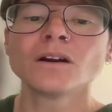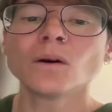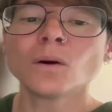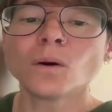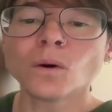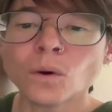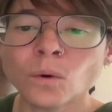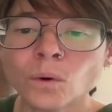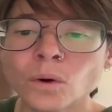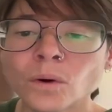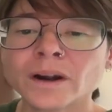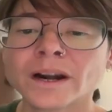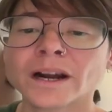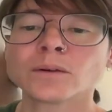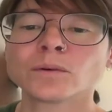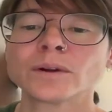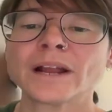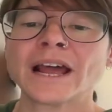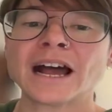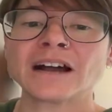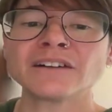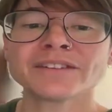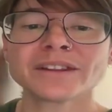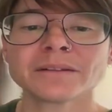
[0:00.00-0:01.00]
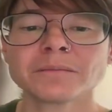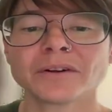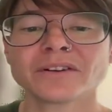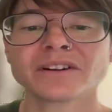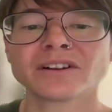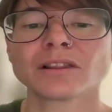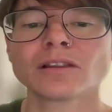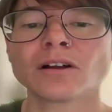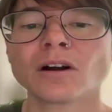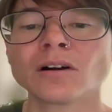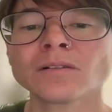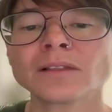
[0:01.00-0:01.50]
or I would have them on a
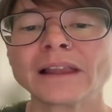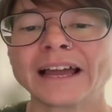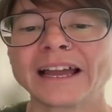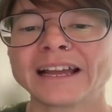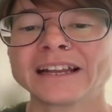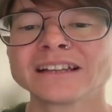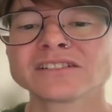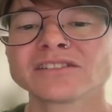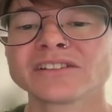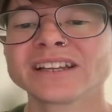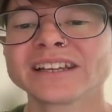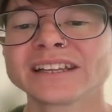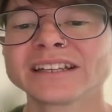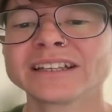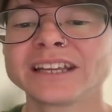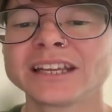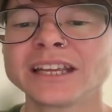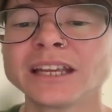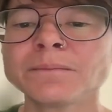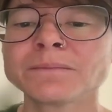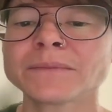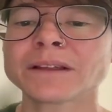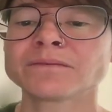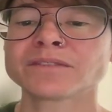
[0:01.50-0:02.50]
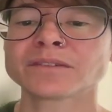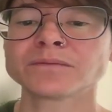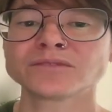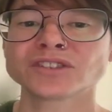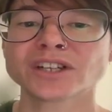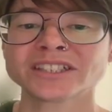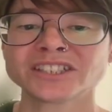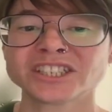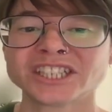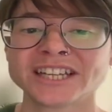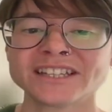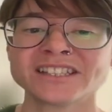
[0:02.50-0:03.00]
long line so I can keep them from
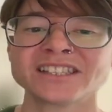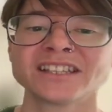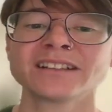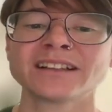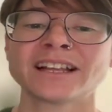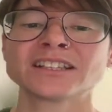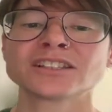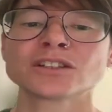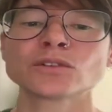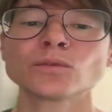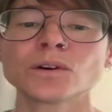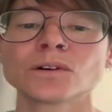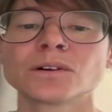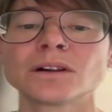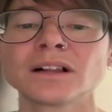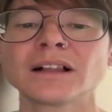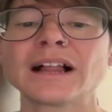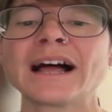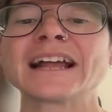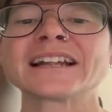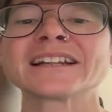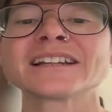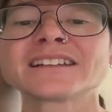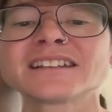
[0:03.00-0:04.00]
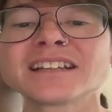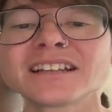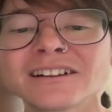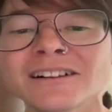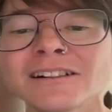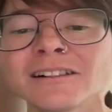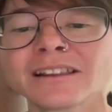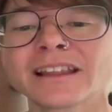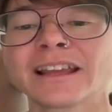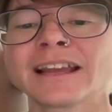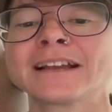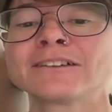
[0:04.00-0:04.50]
chasing that squirrel
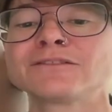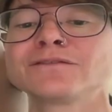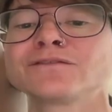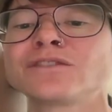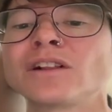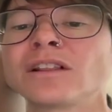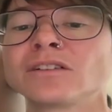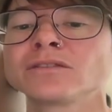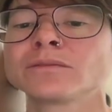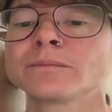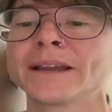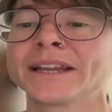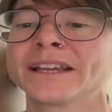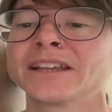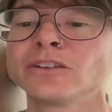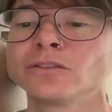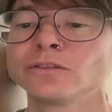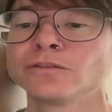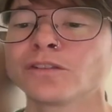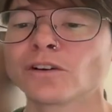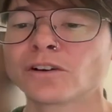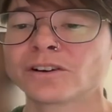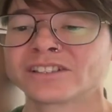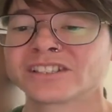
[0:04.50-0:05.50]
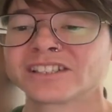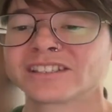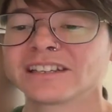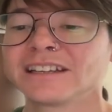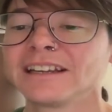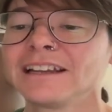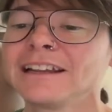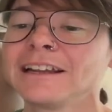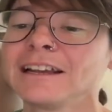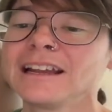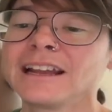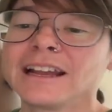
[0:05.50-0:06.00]
until they have followed my cue first.
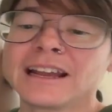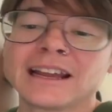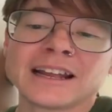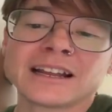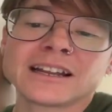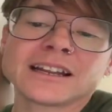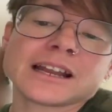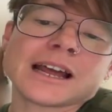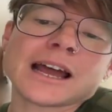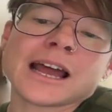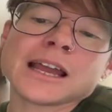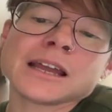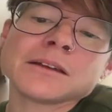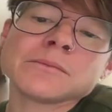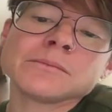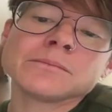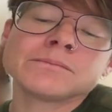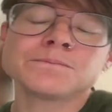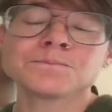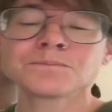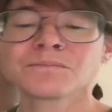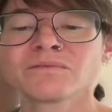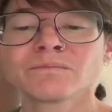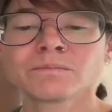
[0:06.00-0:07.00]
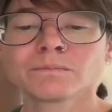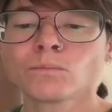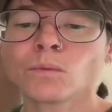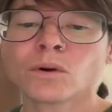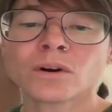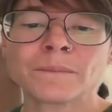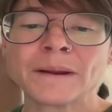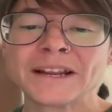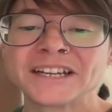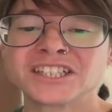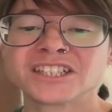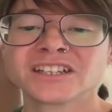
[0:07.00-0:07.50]
And I'm
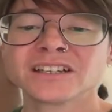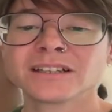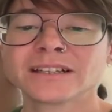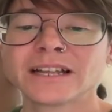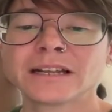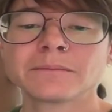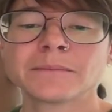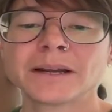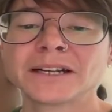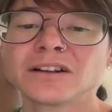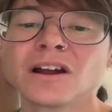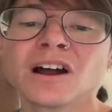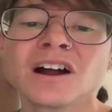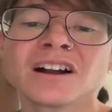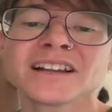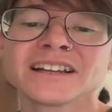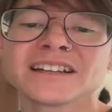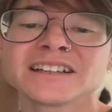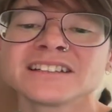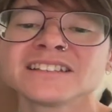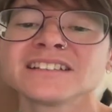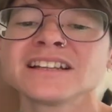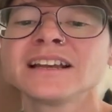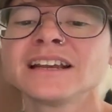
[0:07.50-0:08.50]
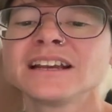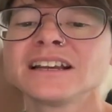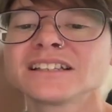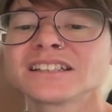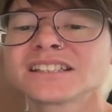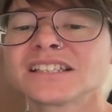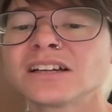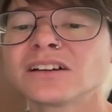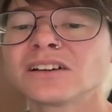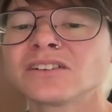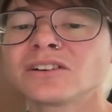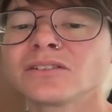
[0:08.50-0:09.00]
more patient than my dog is,
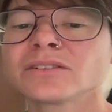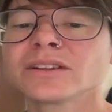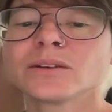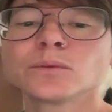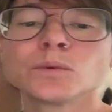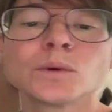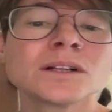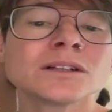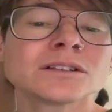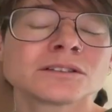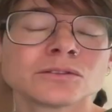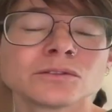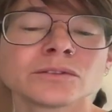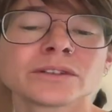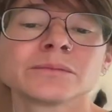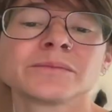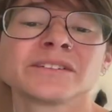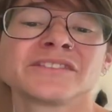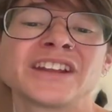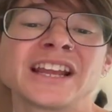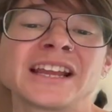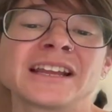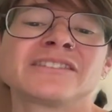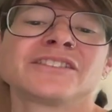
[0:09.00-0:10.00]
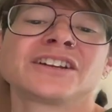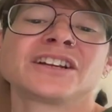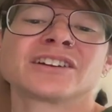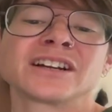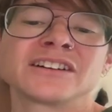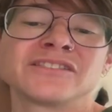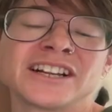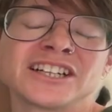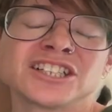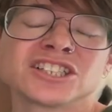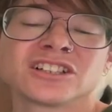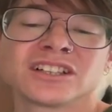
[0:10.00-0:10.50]
so they will do the behavior
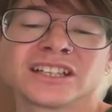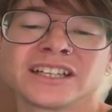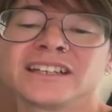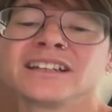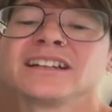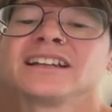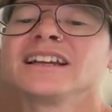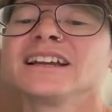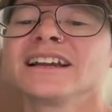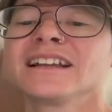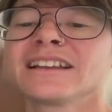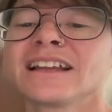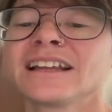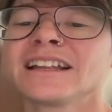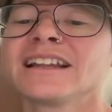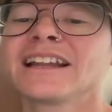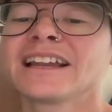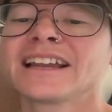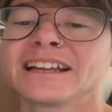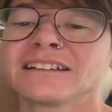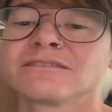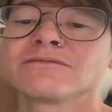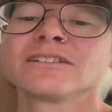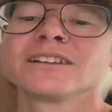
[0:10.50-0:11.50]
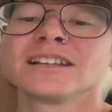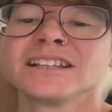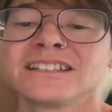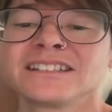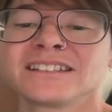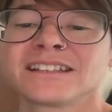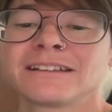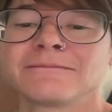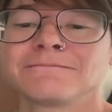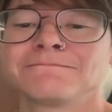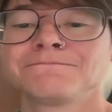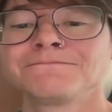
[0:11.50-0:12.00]
eventually, and then I can release them.